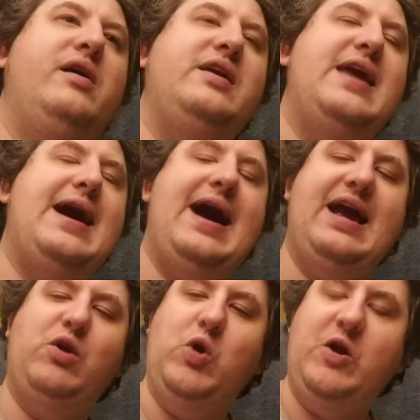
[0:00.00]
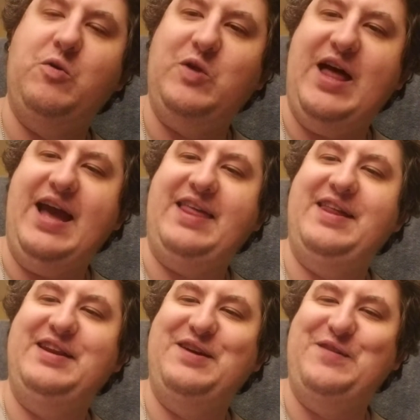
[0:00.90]
yeah, I gotta work on
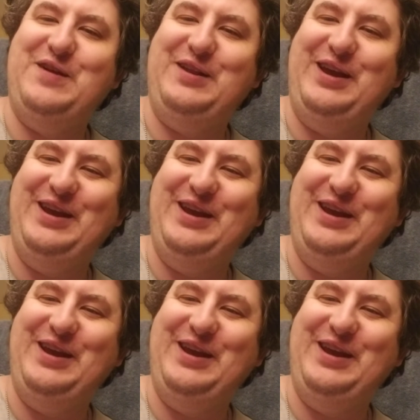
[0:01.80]
relaxing definitely.